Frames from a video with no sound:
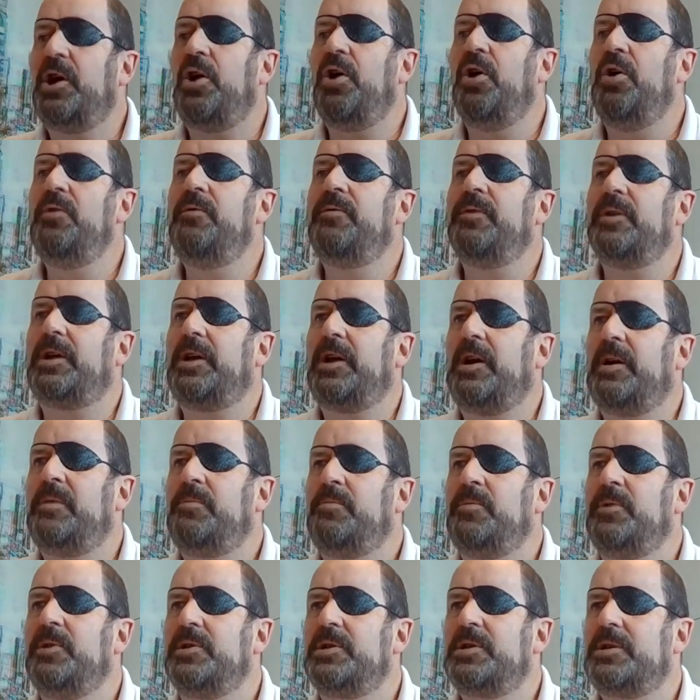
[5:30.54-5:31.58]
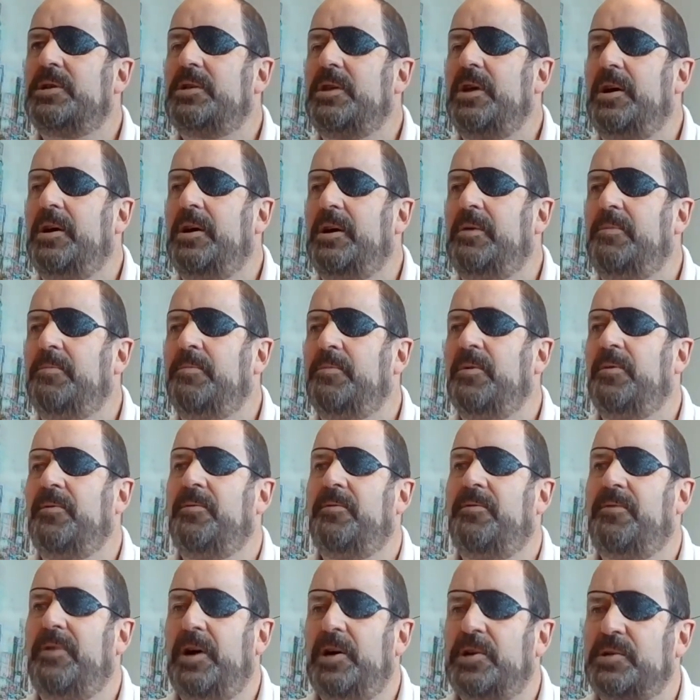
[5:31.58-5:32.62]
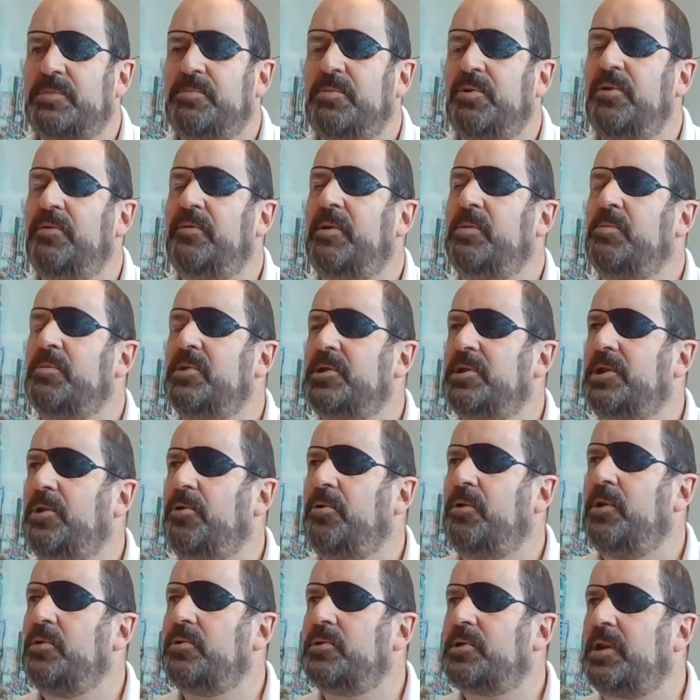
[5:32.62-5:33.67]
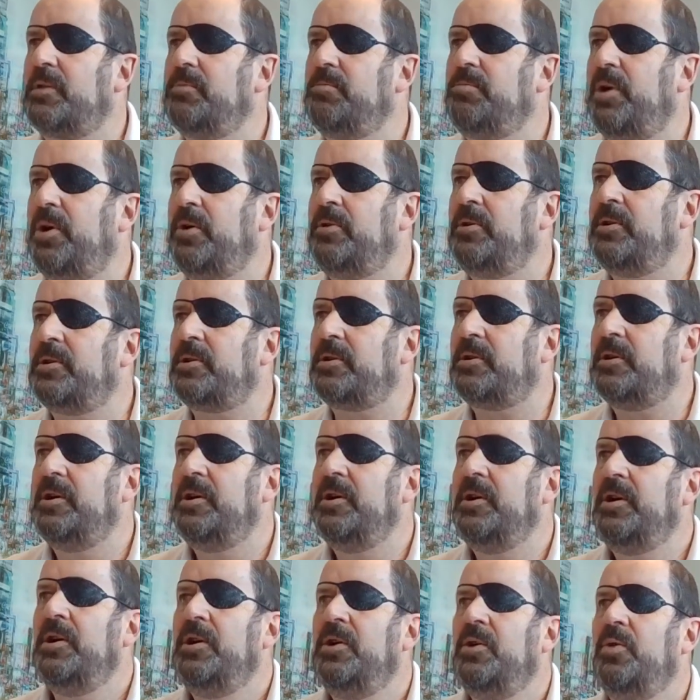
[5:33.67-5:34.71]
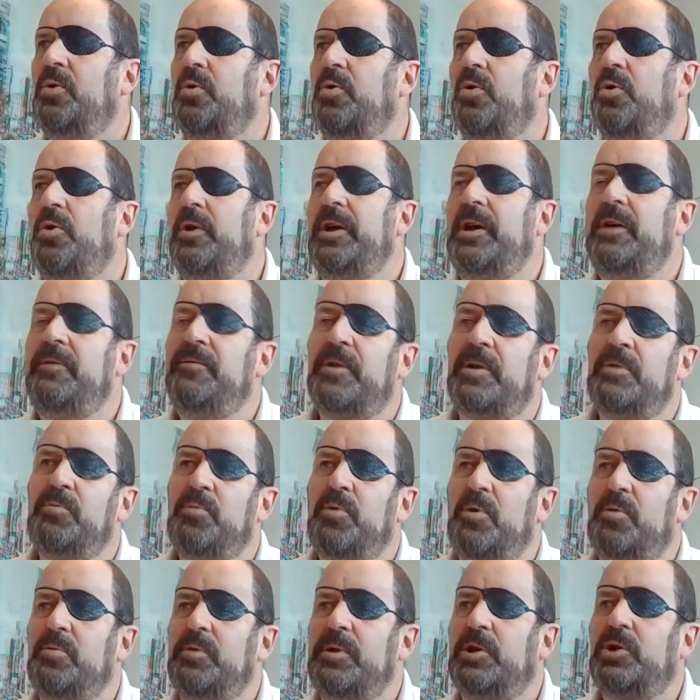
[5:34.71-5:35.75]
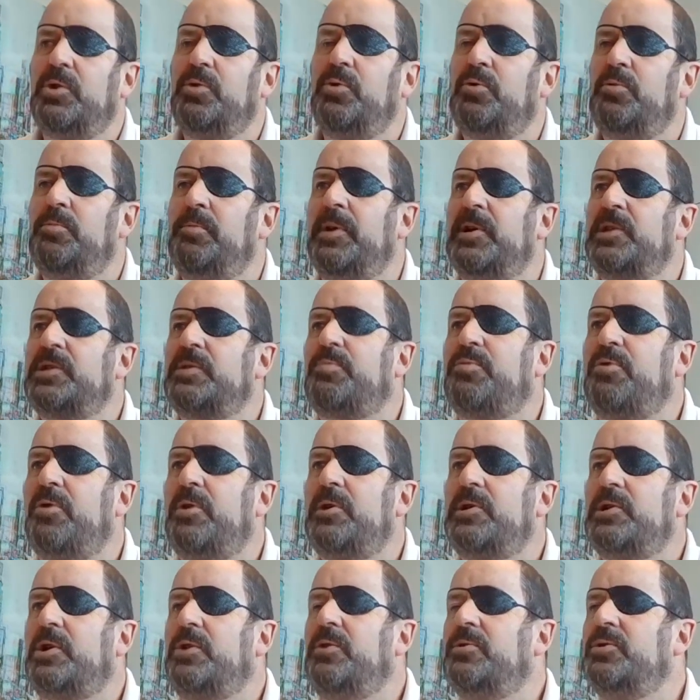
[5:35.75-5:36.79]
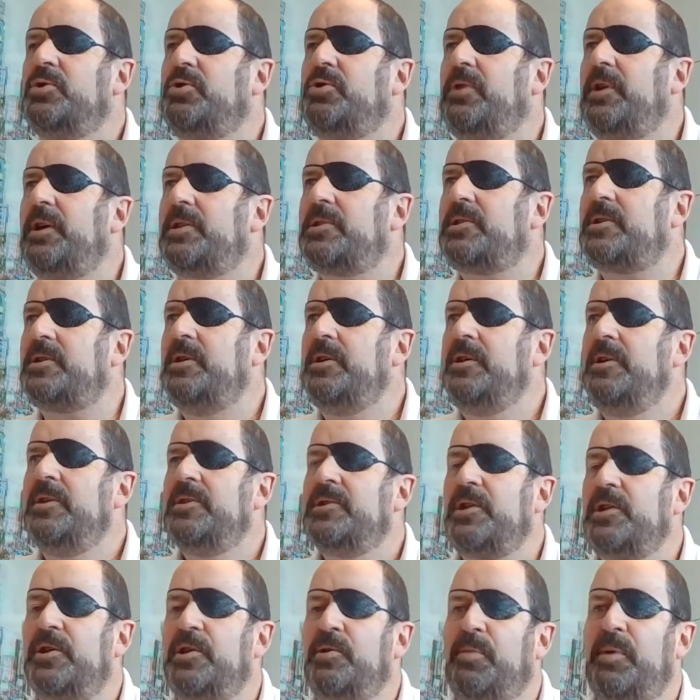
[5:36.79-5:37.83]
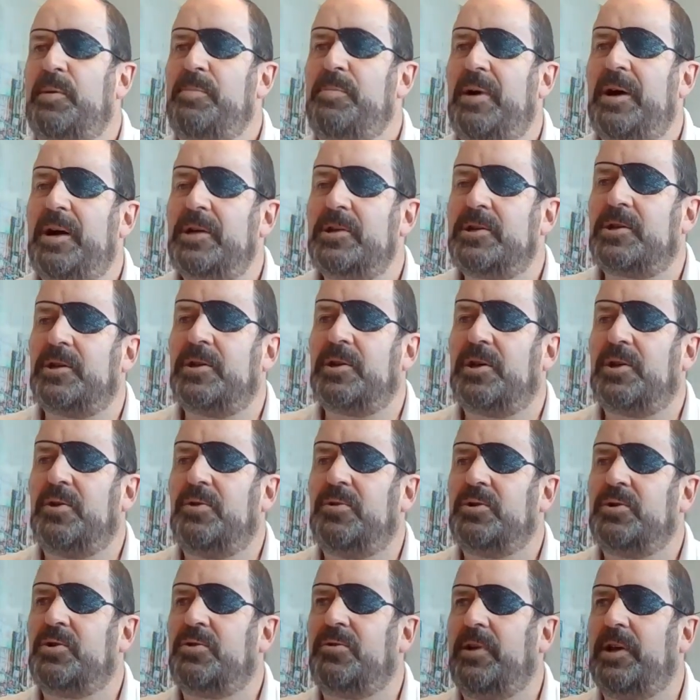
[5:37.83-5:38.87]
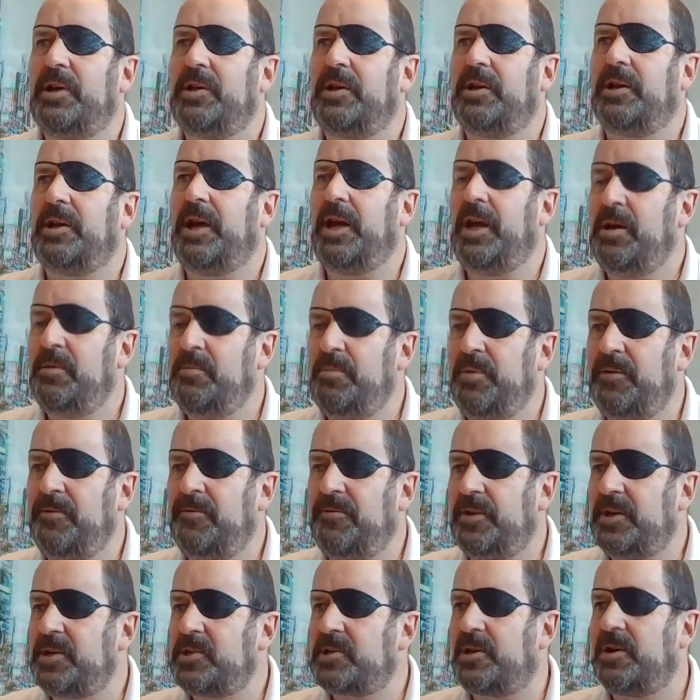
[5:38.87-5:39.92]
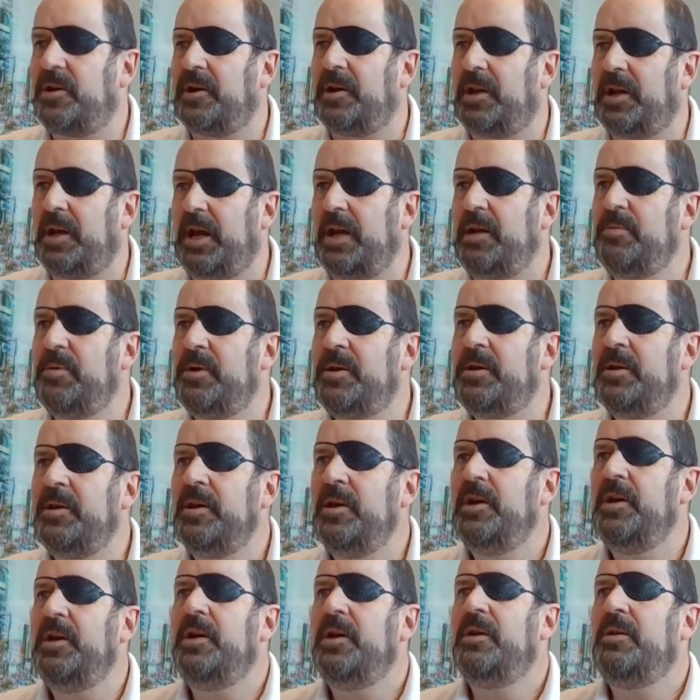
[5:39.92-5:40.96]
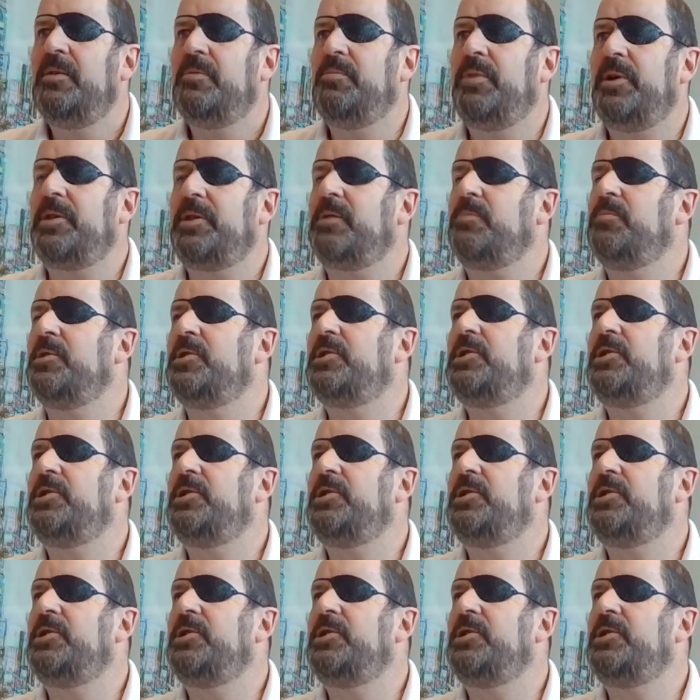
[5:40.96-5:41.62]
to overcome this fast moving materials component, or even what we'd call mixed price contracts. So there'll be parts of the contract that can be fixed, like labour, but the